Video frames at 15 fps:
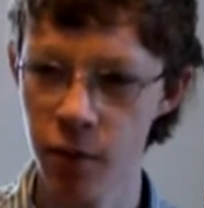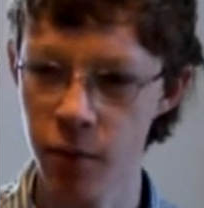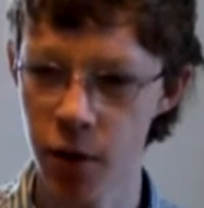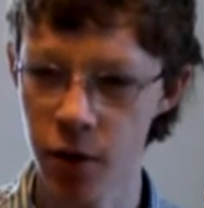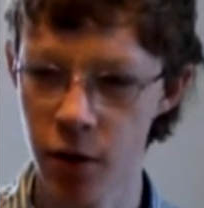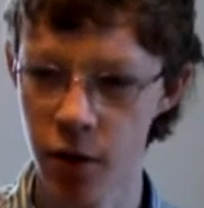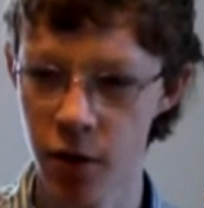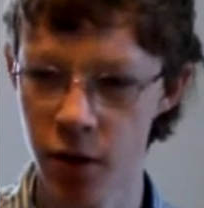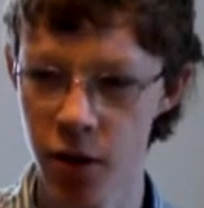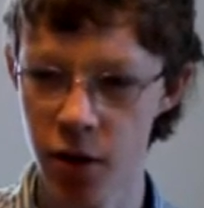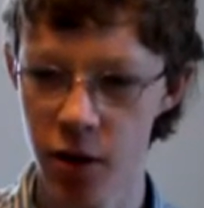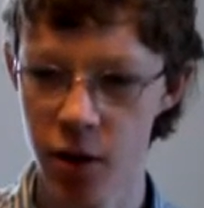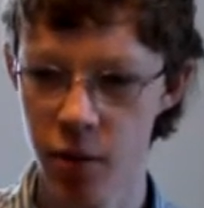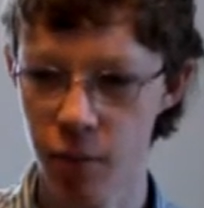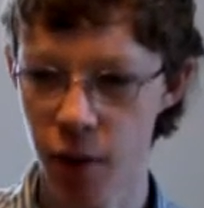But
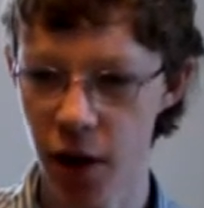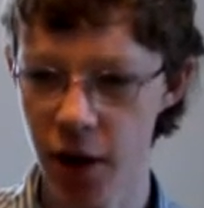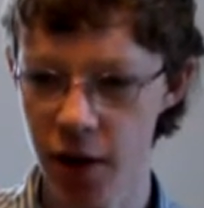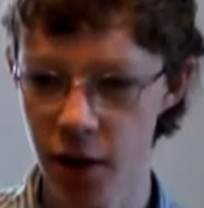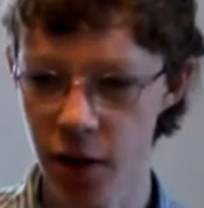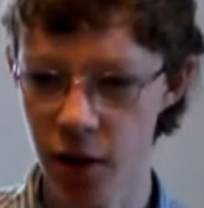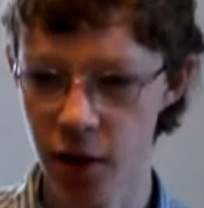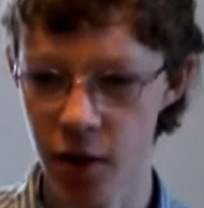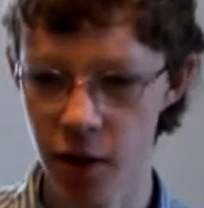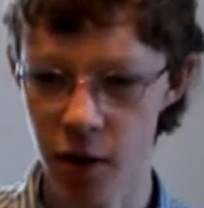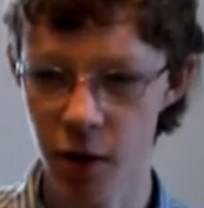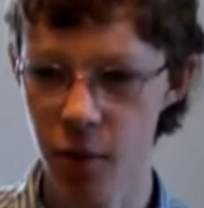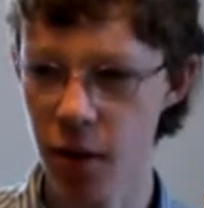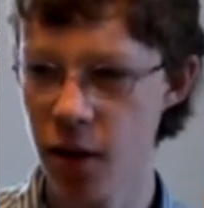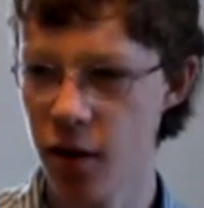there's places
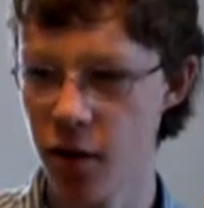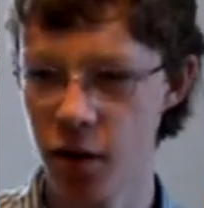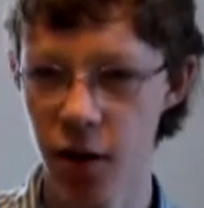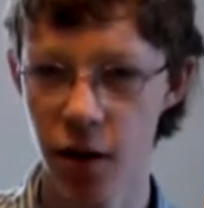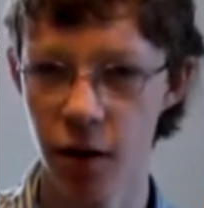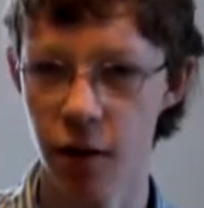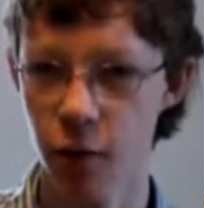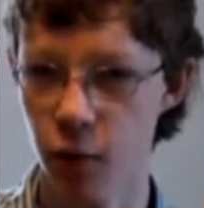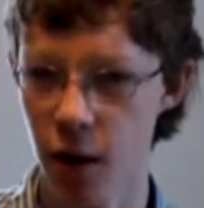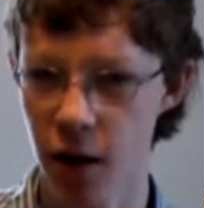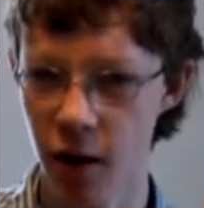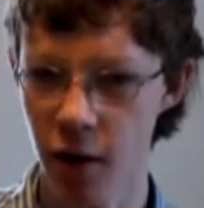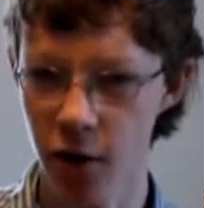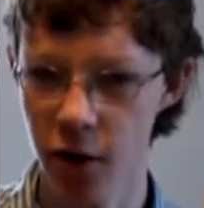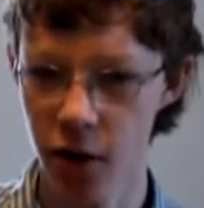near me. There's like a
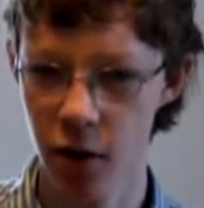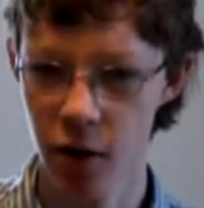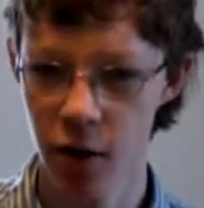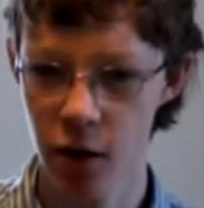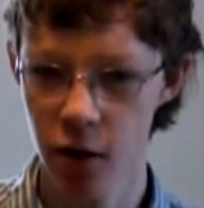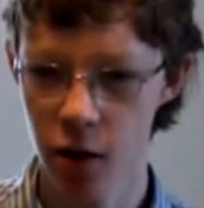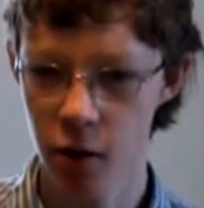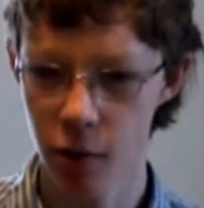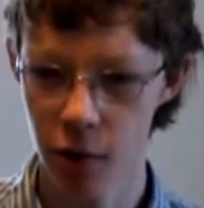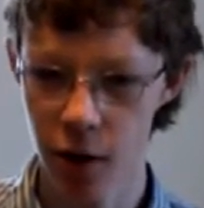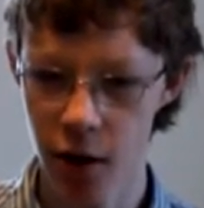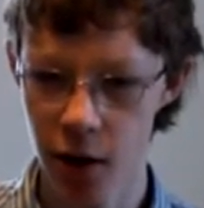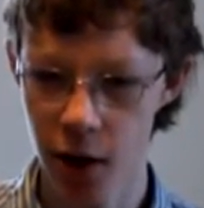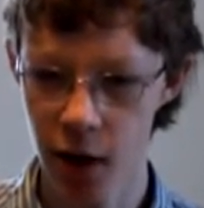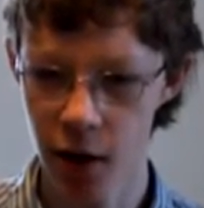warehouse where
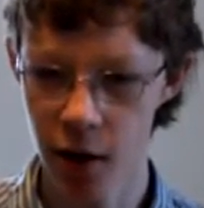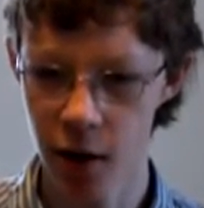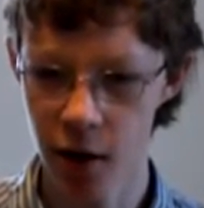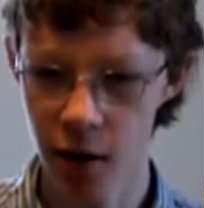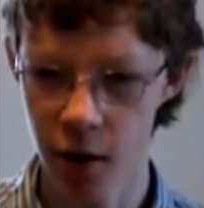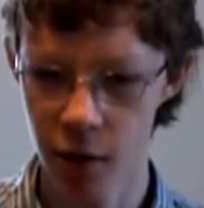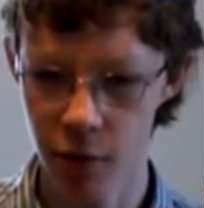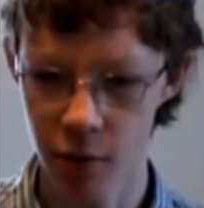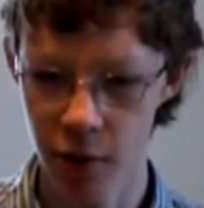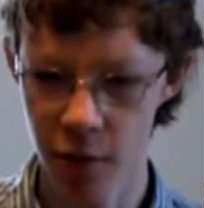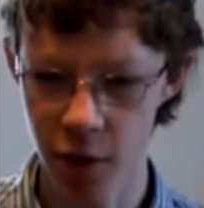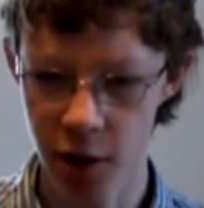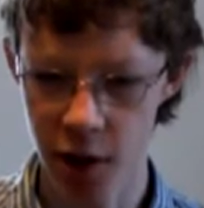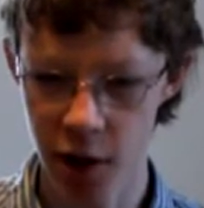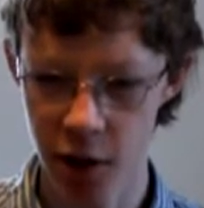you can get it in
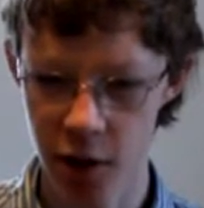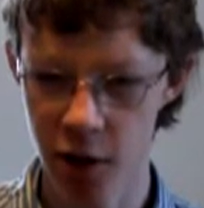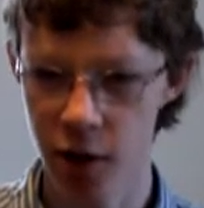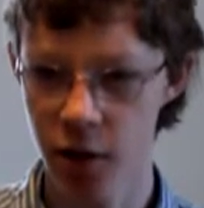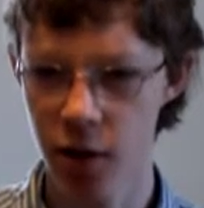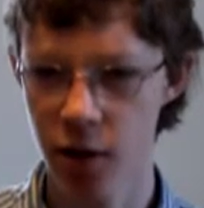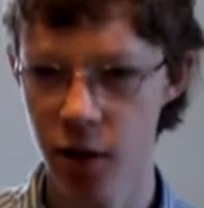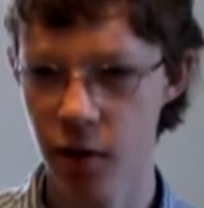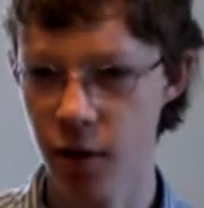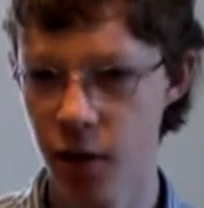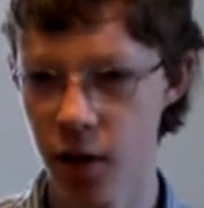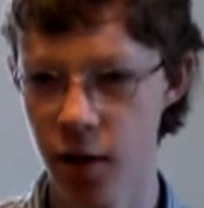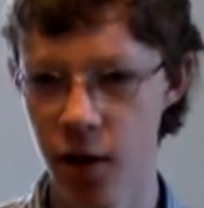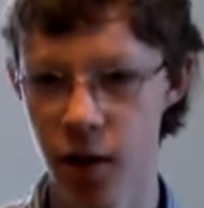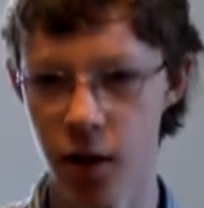3-foot sections.
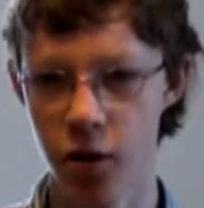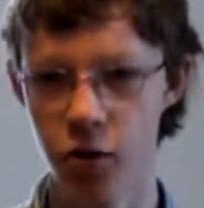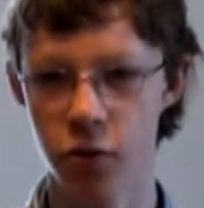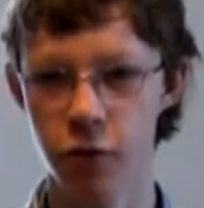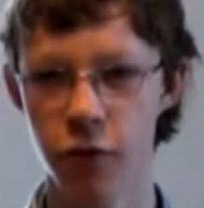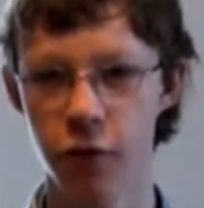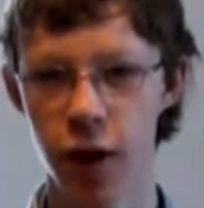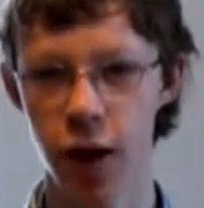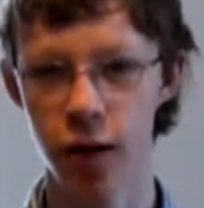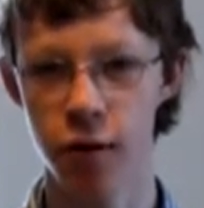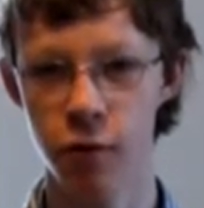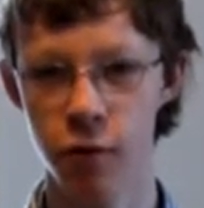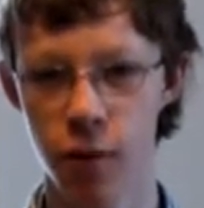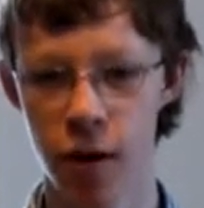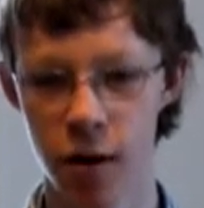It's like a True
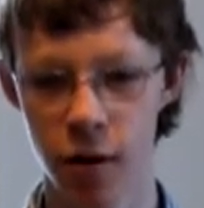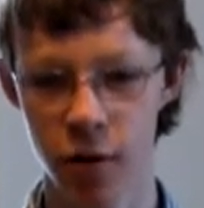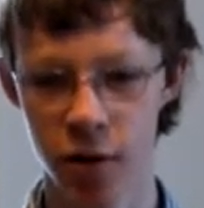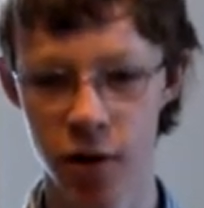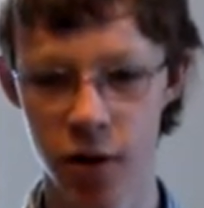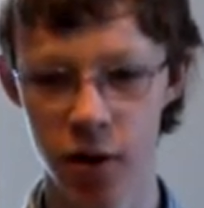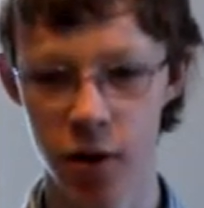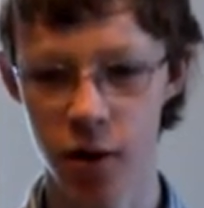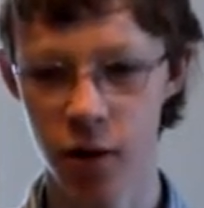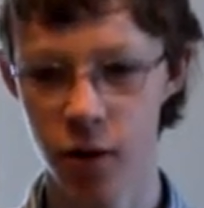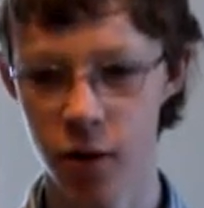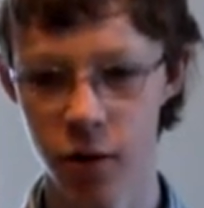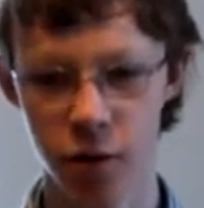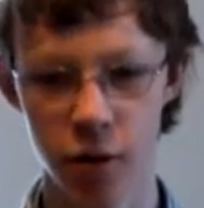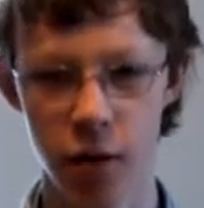Value warehouse.
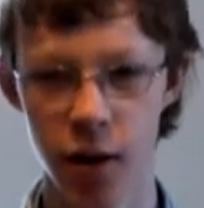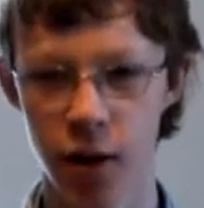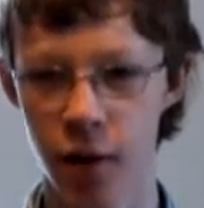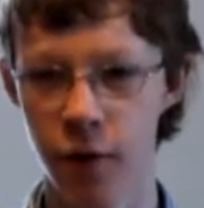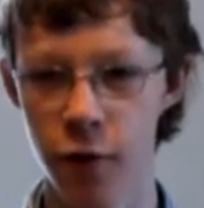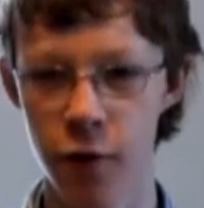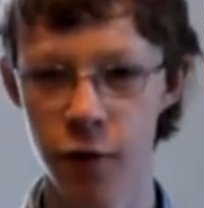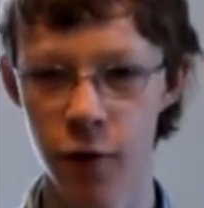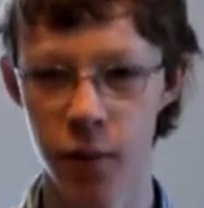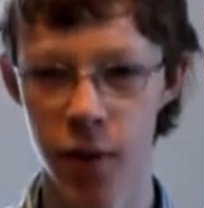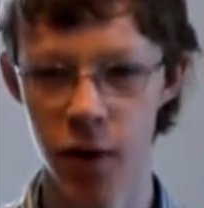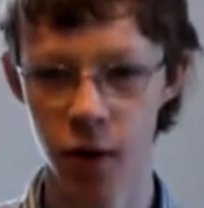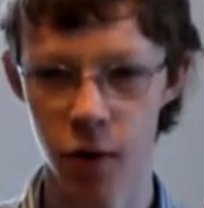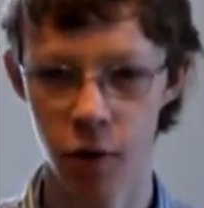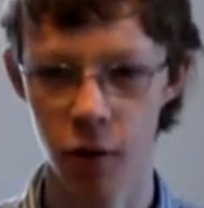There's only like a few of them
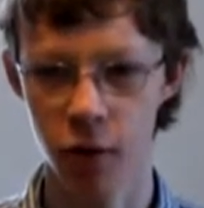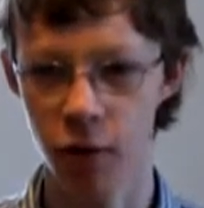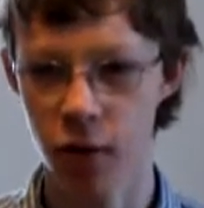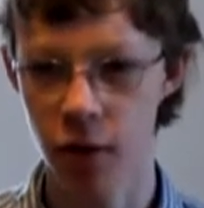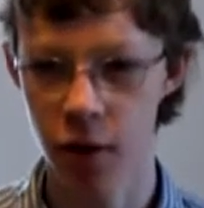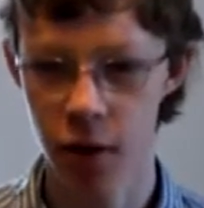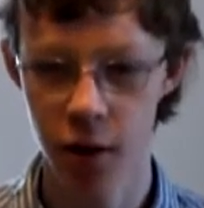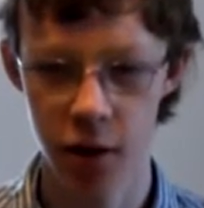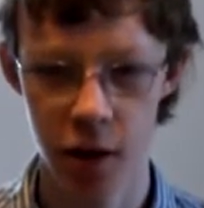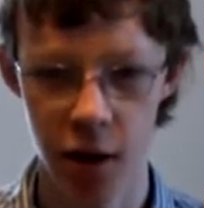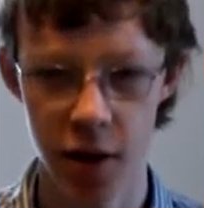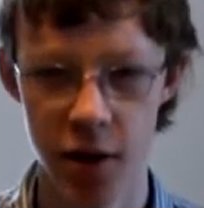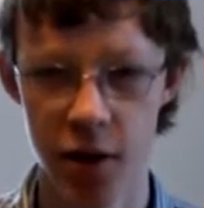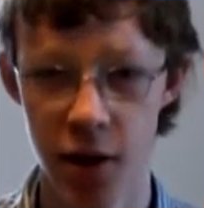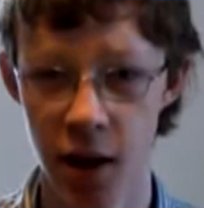in the whole
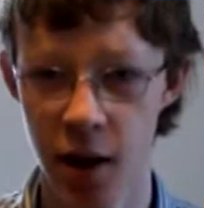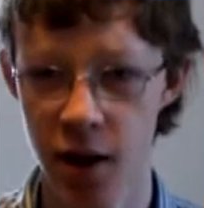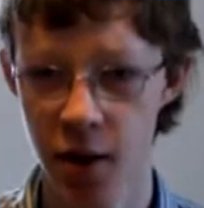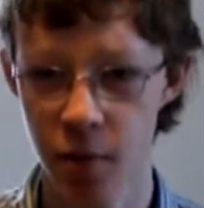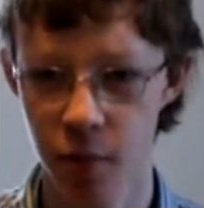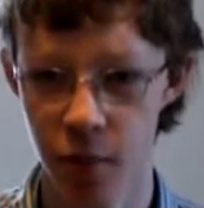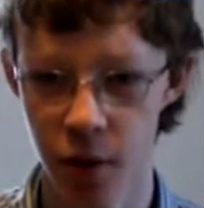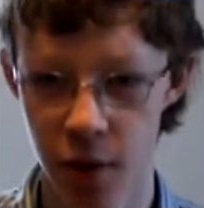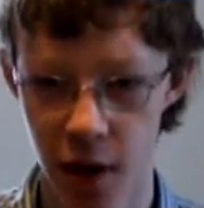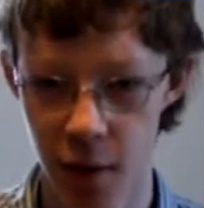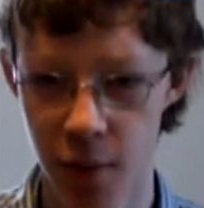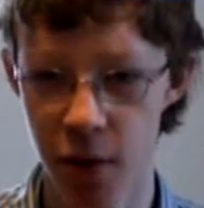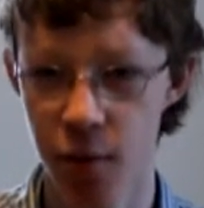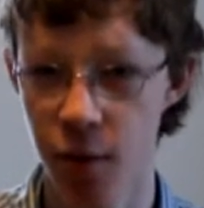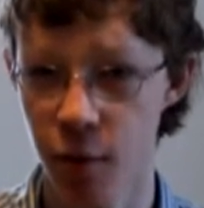United States, but there
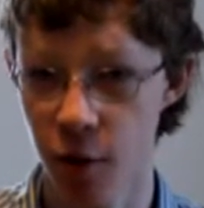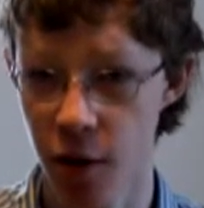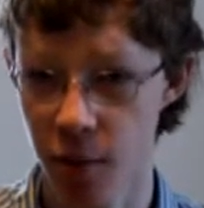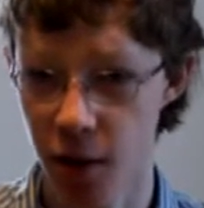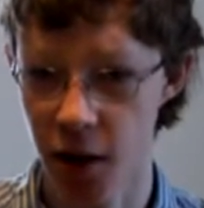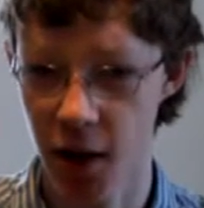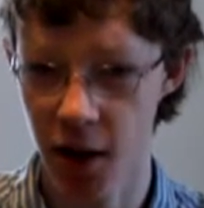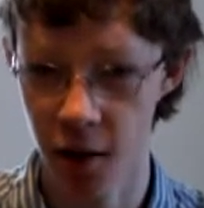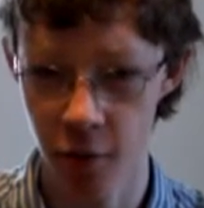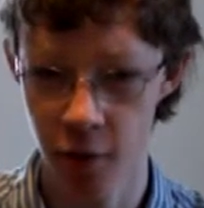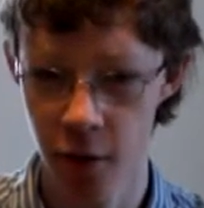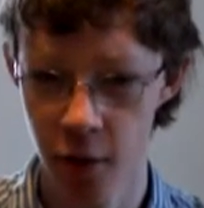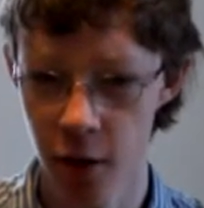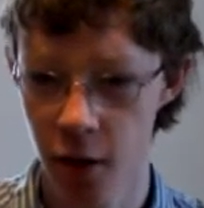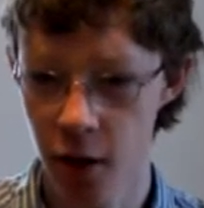happens to be one in my
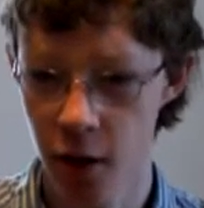town.